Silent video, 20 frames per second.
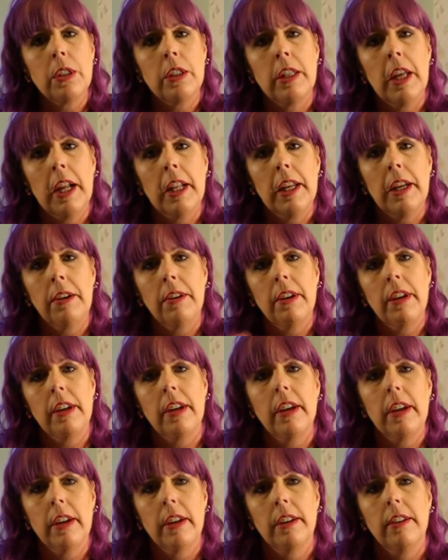That
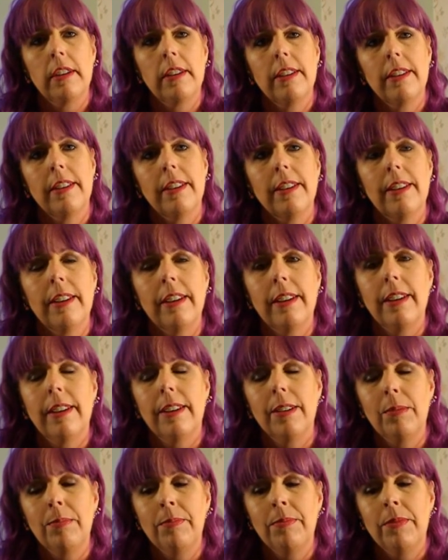area,
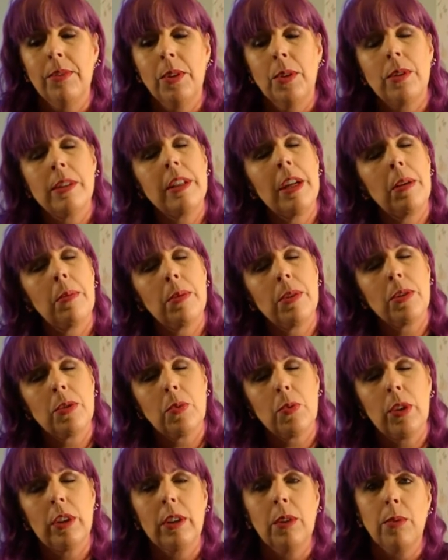those neighbors
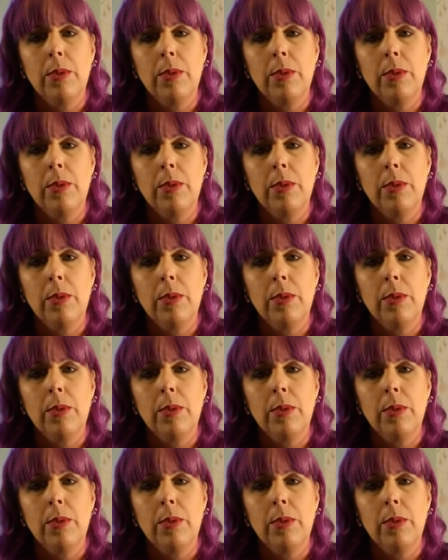really